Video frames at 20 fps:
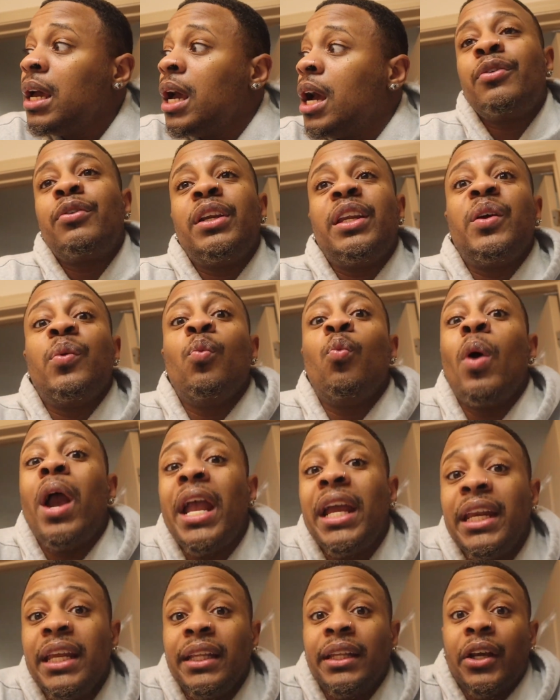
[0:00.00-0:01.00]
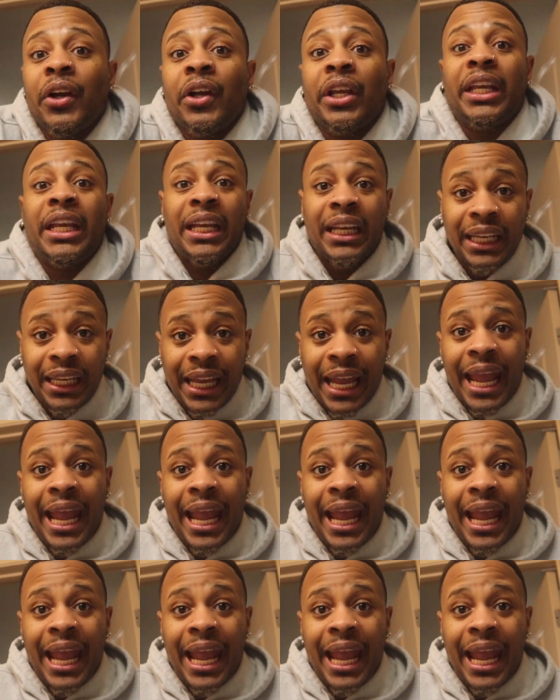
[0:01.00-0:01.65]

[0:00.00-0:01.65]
Literally waiting there, getting